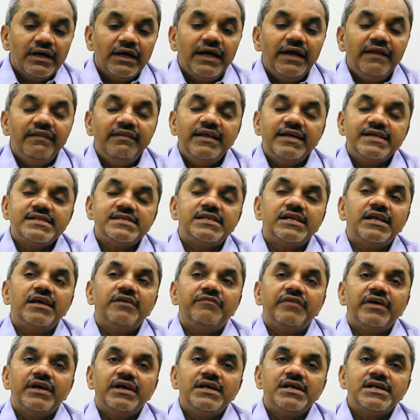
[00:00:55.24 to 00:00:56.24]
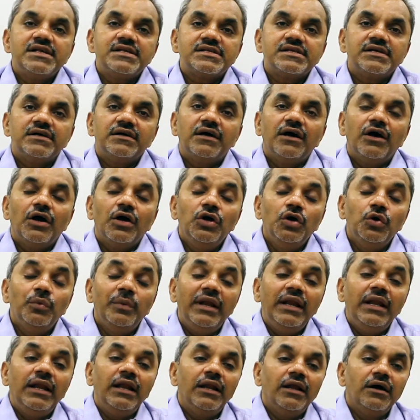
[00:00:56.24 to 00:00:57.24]
In these 3 weeks, you
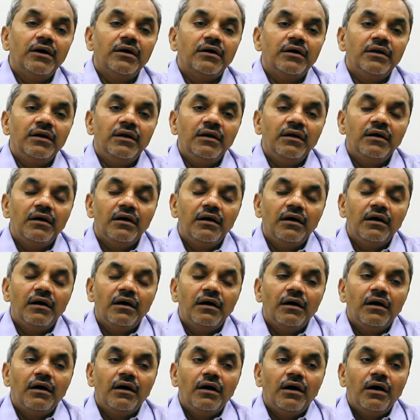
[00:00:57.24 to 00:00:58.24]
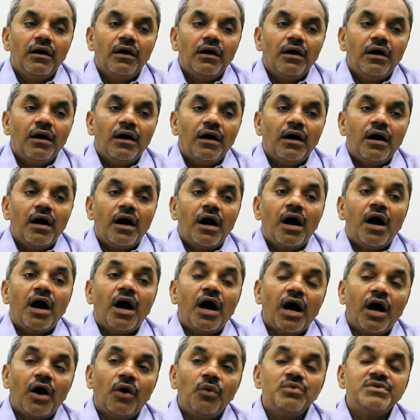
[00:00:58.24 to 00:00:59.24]
will learn
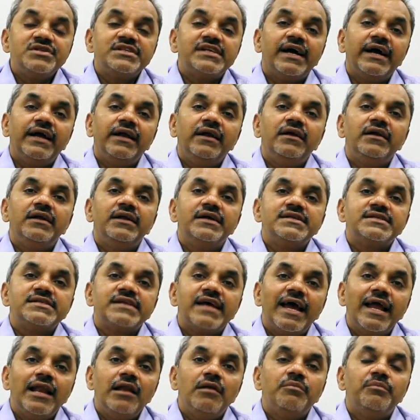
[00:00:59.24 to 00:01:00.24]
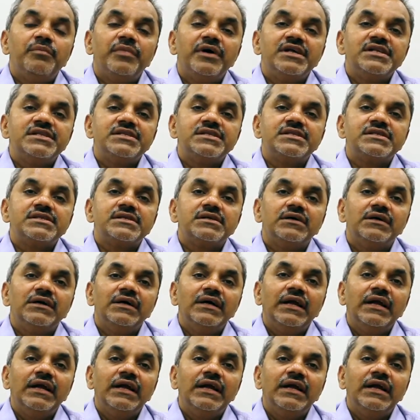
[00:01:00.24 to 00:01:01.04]
how scientists help us